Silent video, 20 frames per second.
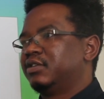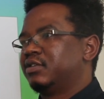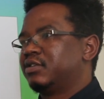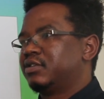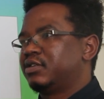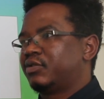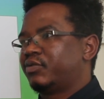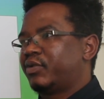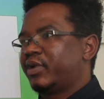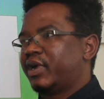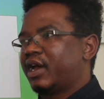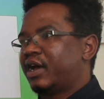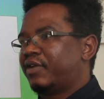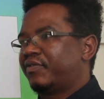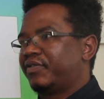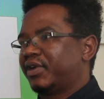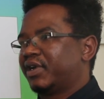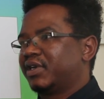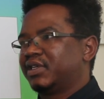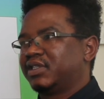the way
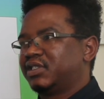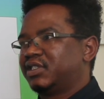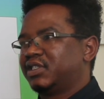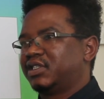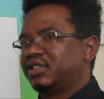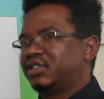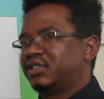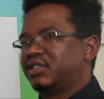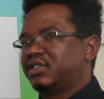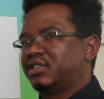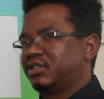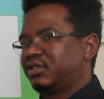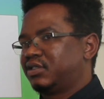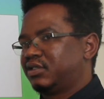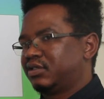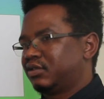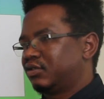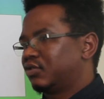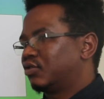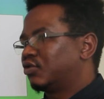African churches
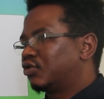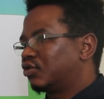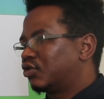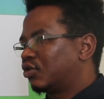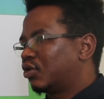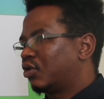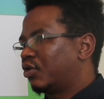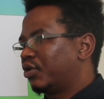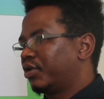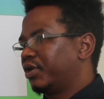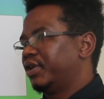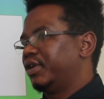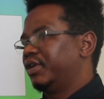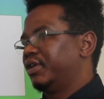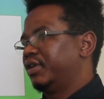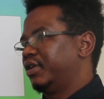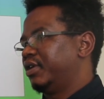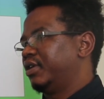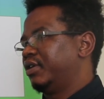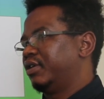grow in